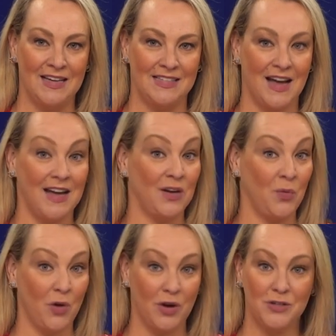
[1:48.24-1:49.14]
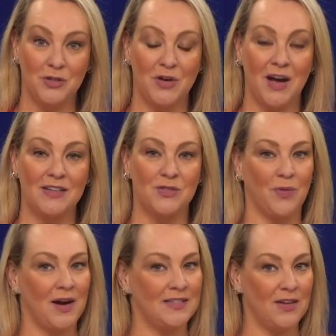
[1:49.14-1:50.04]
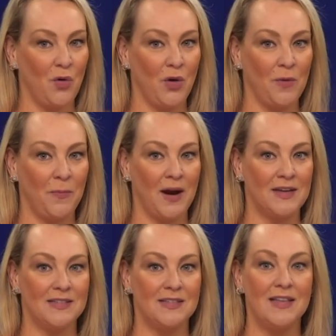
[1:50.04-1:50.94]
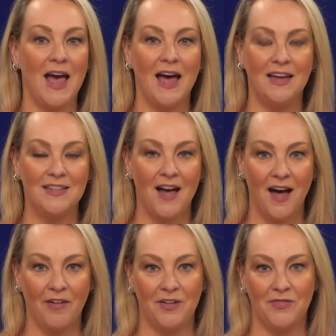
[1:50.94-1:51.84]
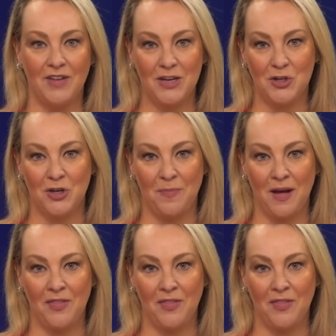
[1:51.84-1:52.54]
citing worker strikes, rising oil prices, and higher inflation among